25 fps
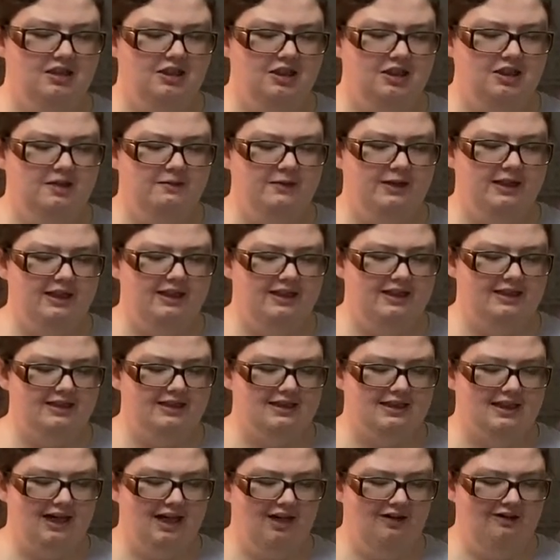Because
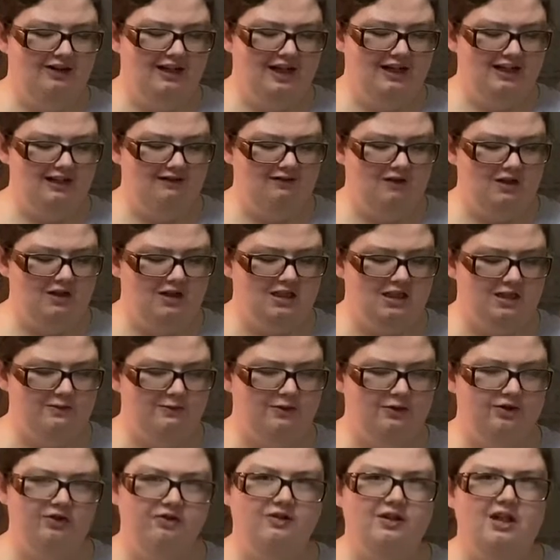that way I can run the
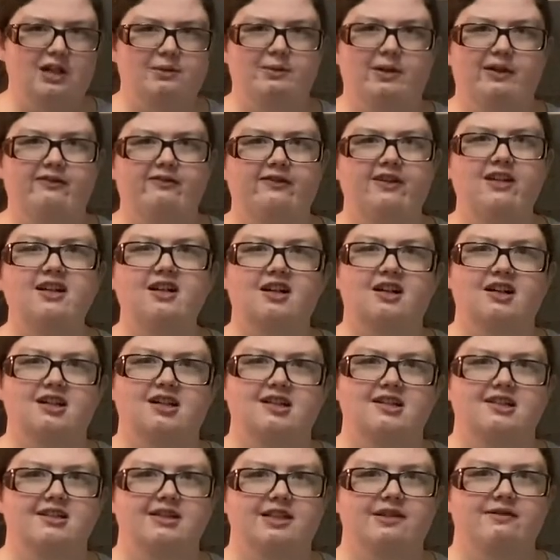spoon and my
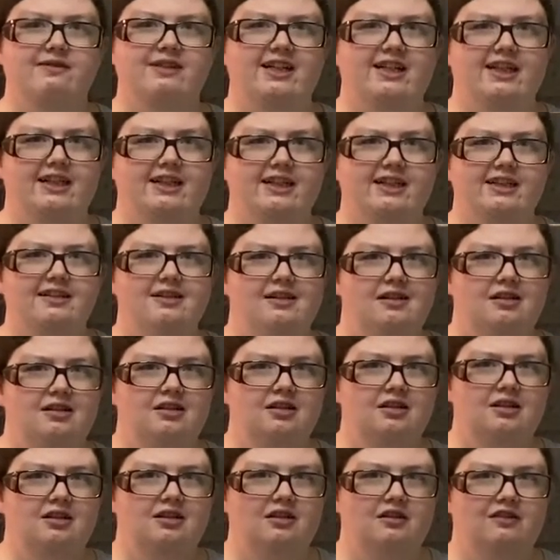fingers, if needed,
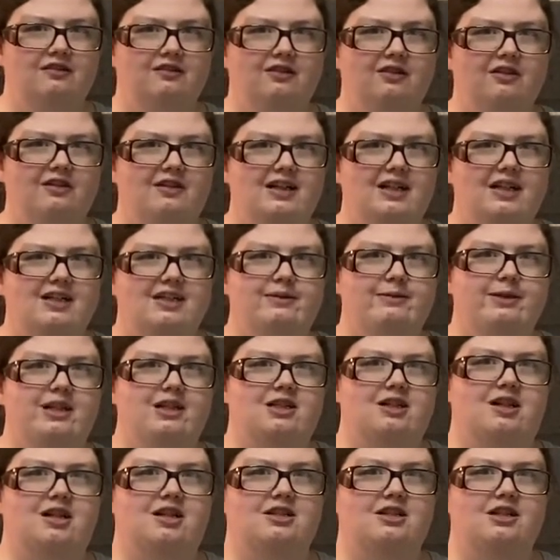through it to make
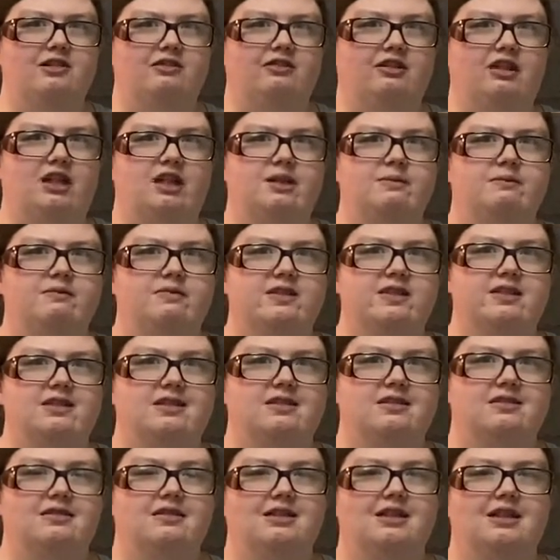sure there's no lumps.
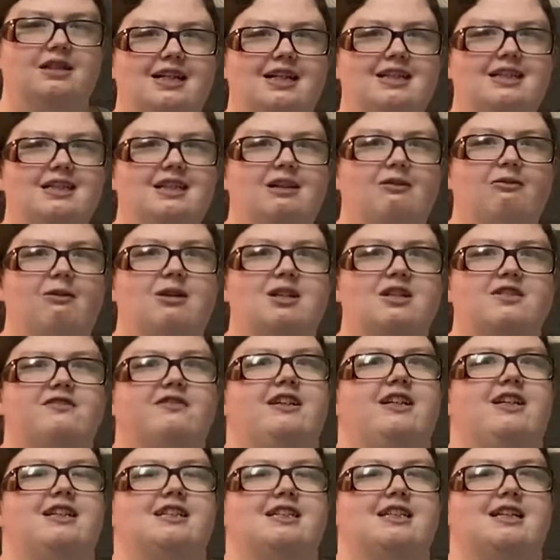And the worst thing
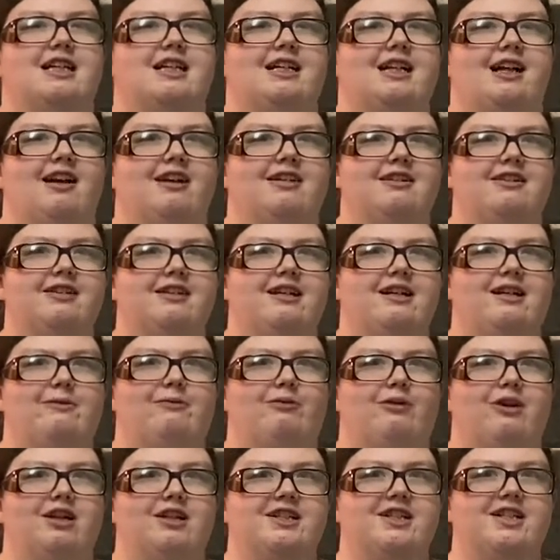is doing your dip
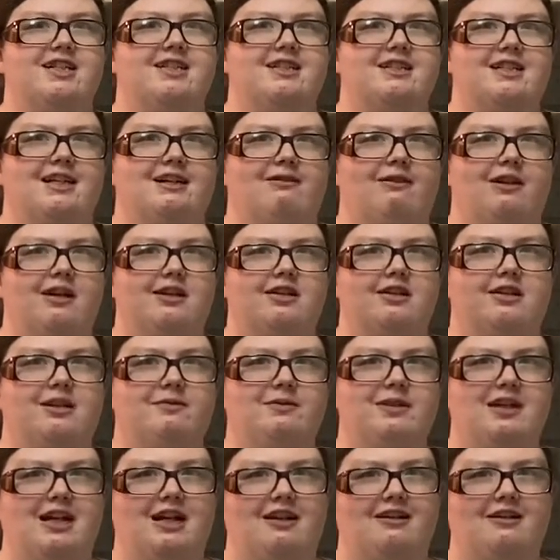or cheesecake where there's a lump in
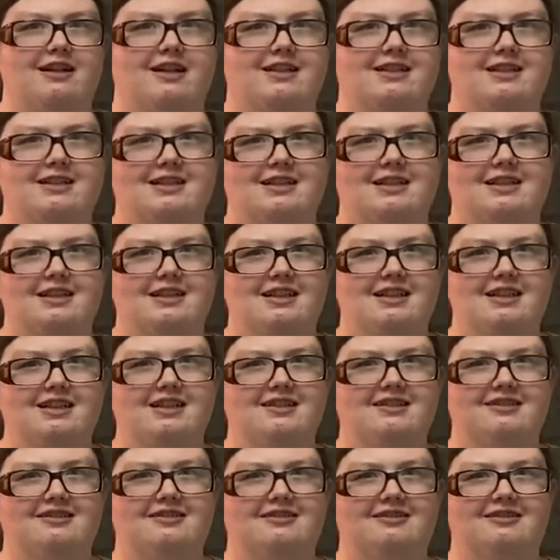it and you're like,
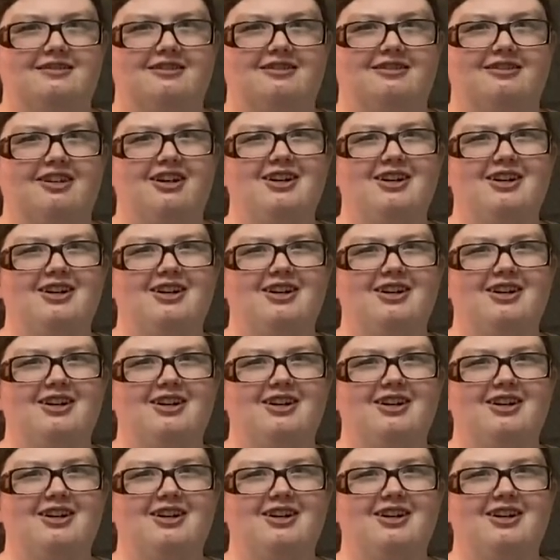ew.